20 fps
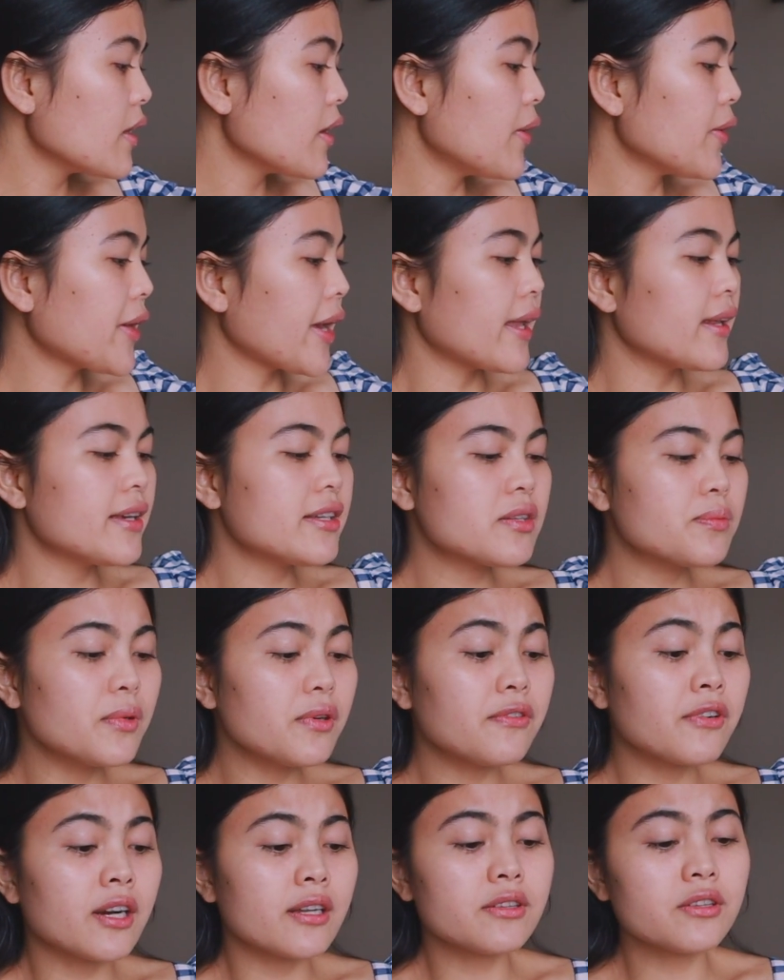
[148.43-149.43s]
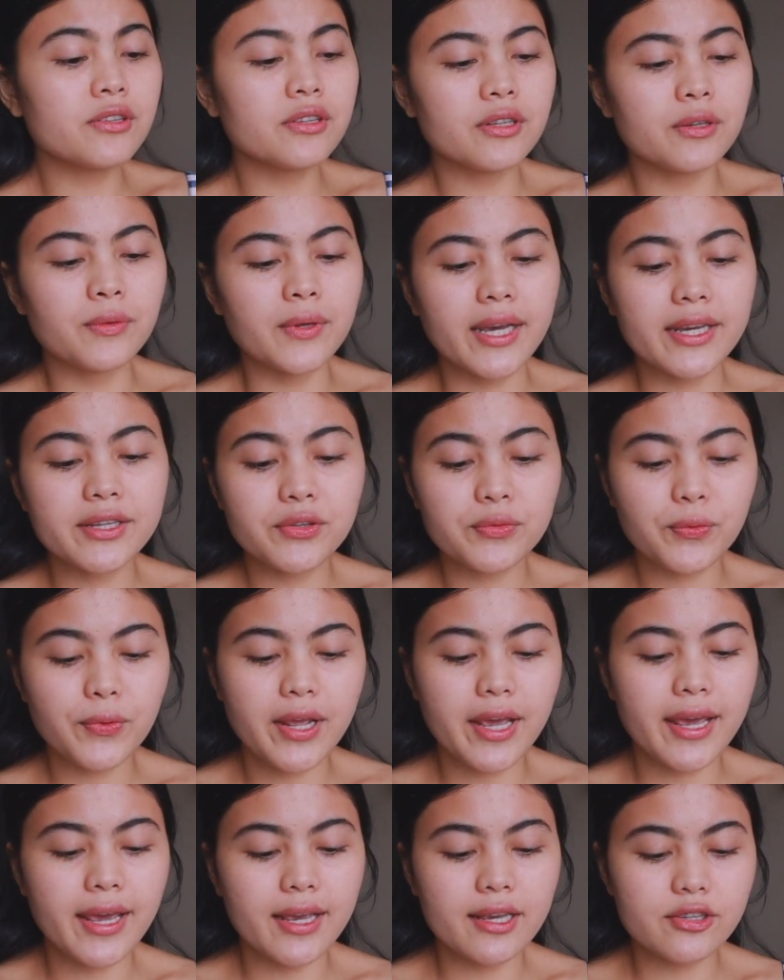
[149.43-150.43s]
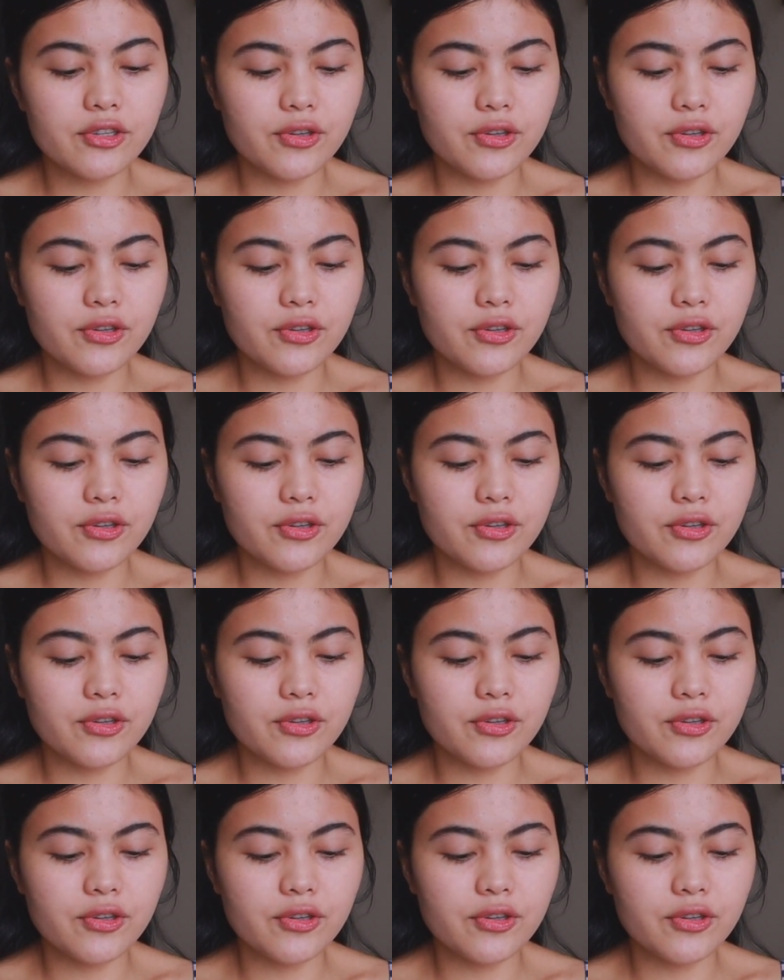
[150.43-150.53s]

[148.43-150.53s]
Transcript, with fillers: Okay, let's move on to the next ring.